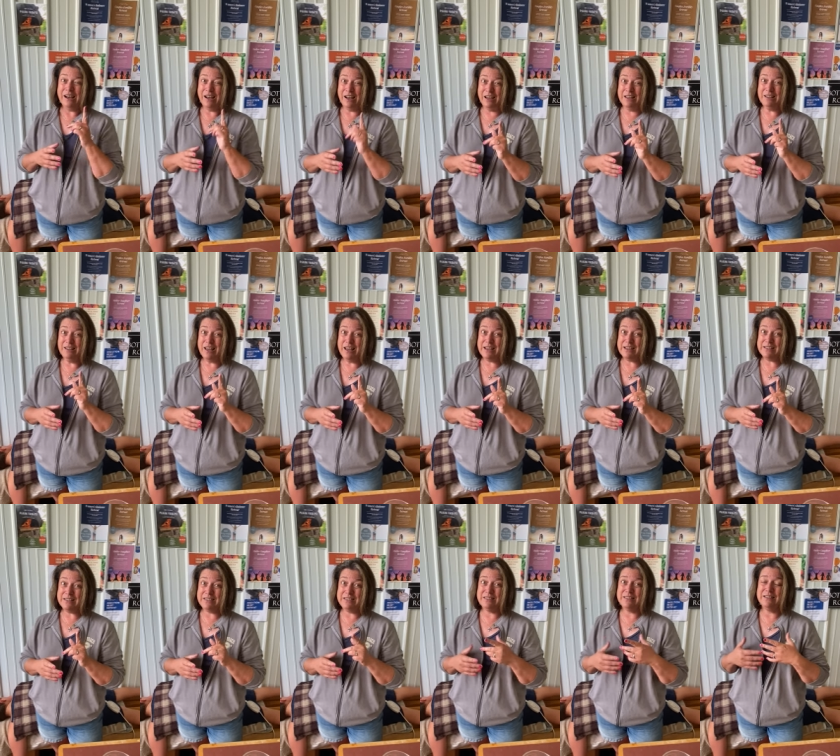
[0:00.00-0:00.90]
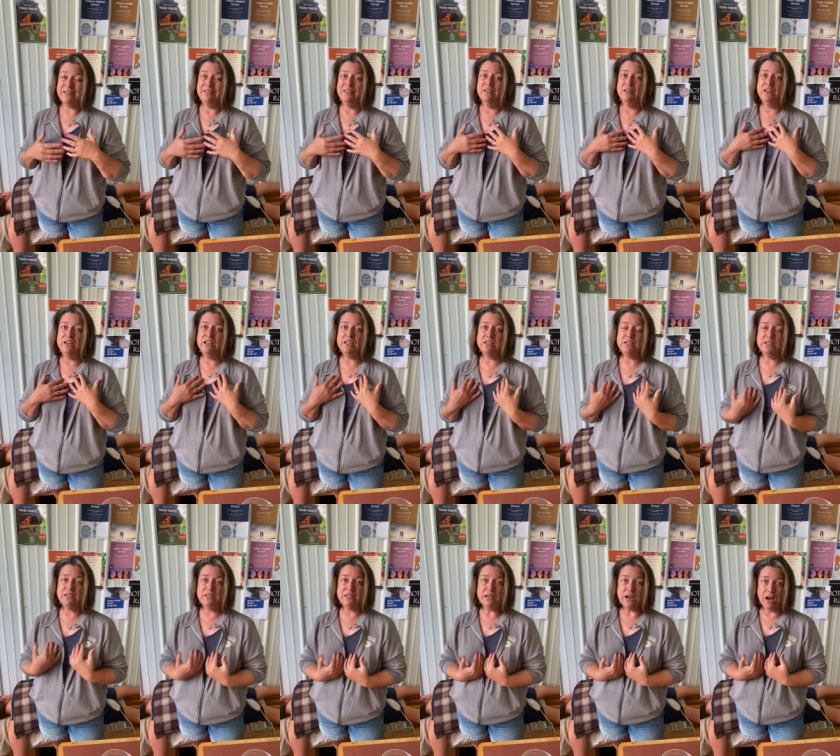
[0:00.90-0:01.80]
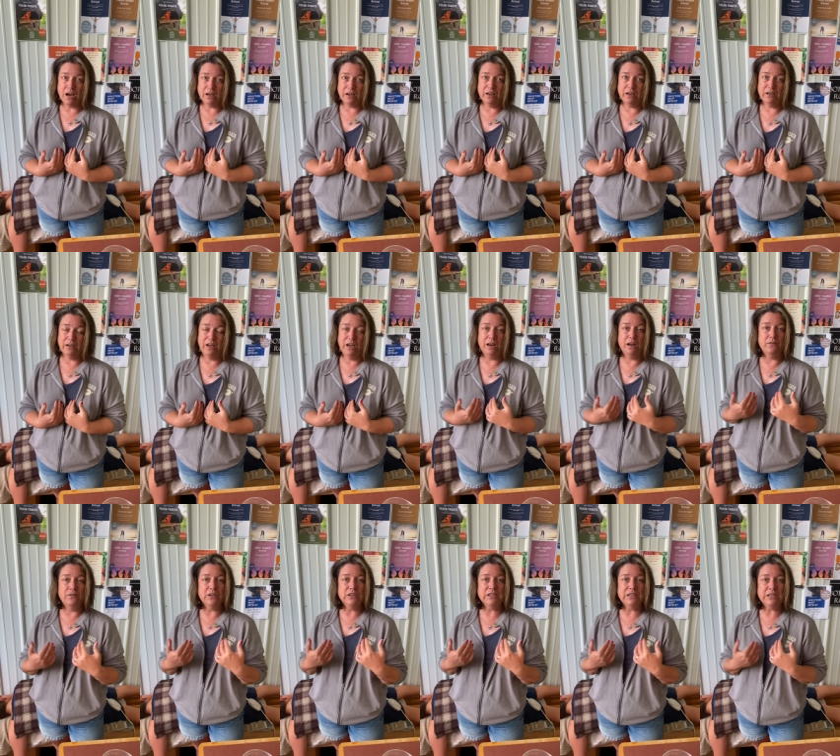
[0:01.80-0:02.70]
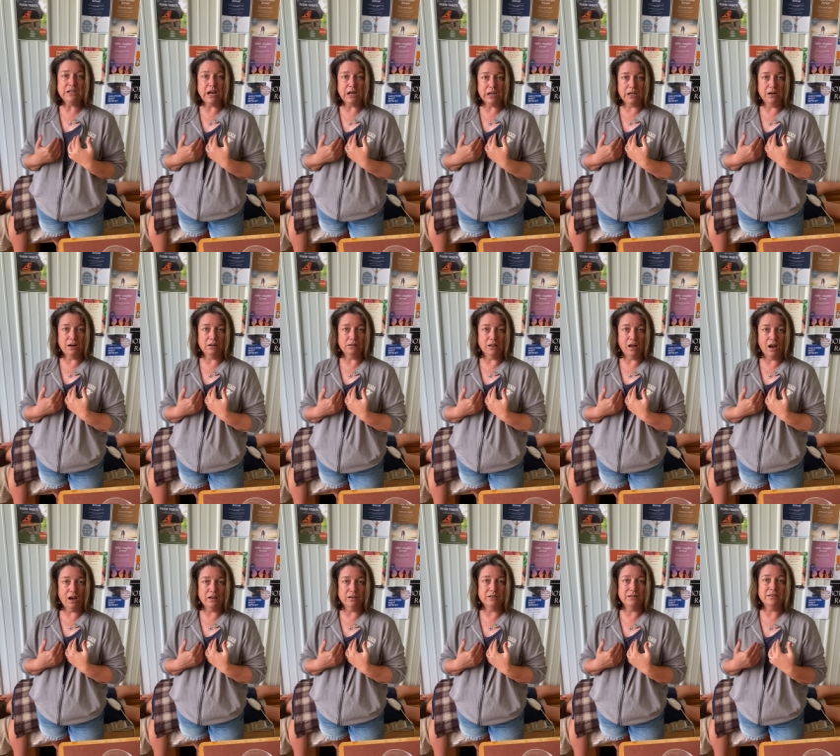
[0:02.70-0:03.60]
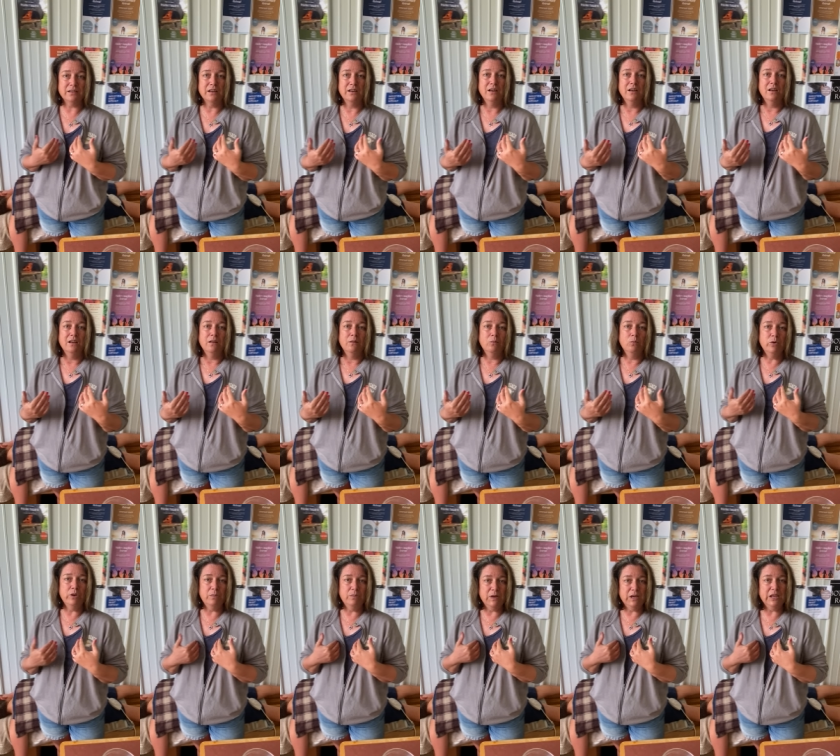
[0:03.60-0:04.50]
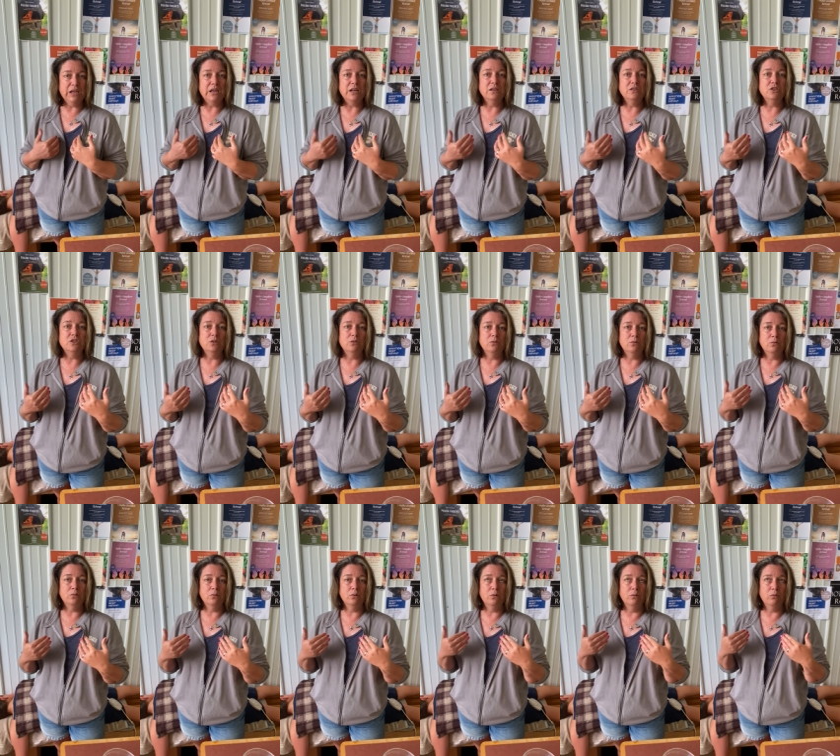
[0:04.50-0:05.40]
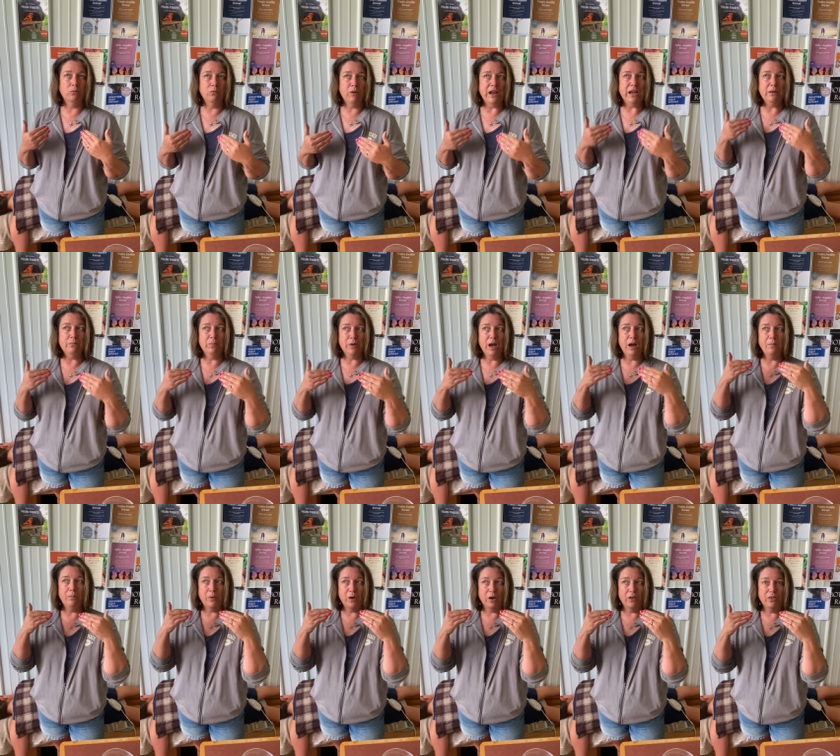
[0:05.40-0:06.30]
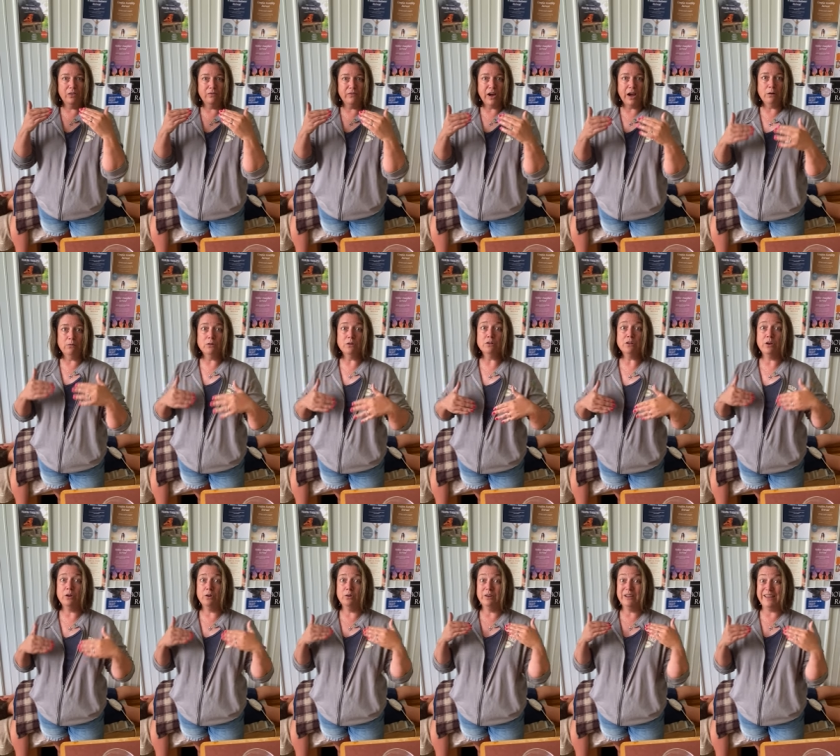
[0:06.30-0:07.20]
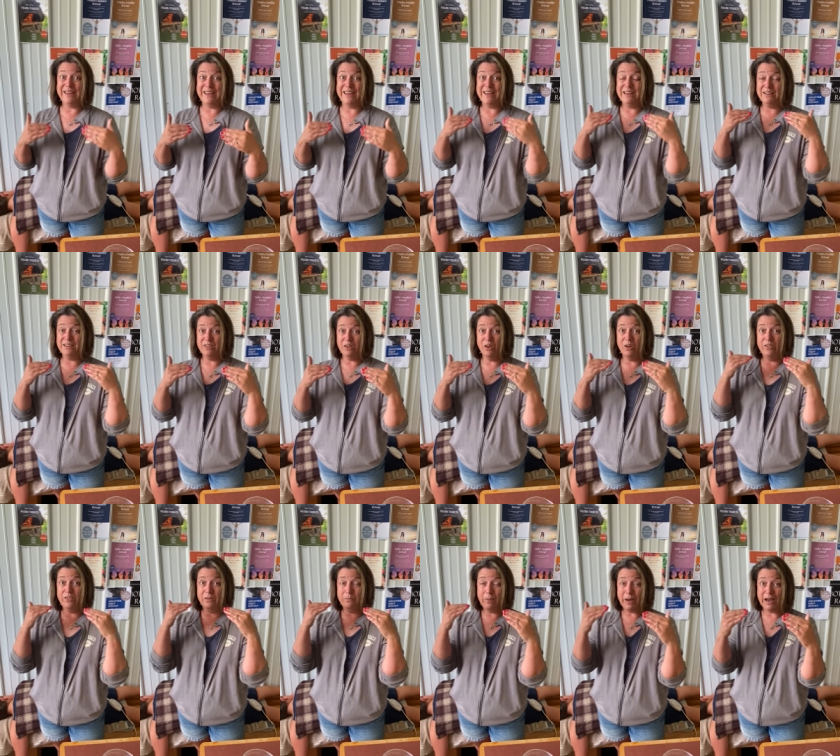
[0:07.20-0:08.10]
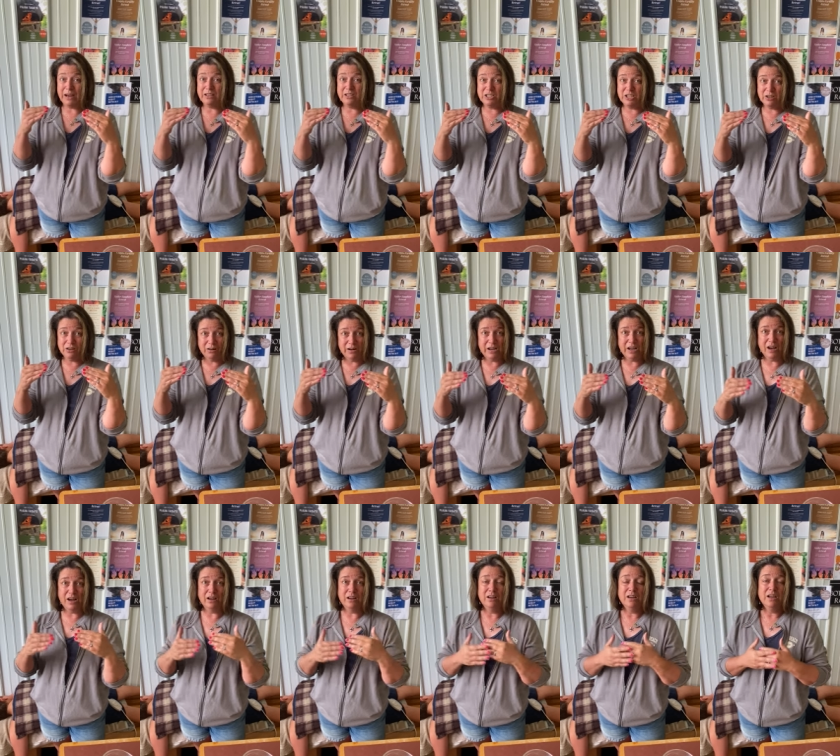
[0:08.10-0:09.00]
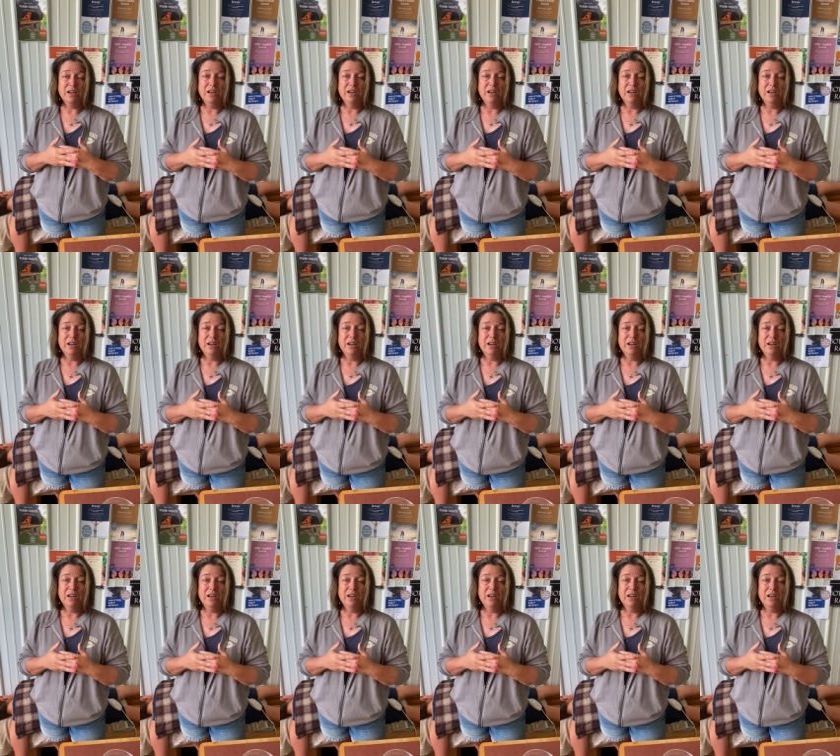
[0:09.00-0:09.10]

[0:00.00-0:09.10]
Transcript: unless it's stuck. And if it's stuck in our lungs, we begin to ramp up on the viral load and on the bacteria.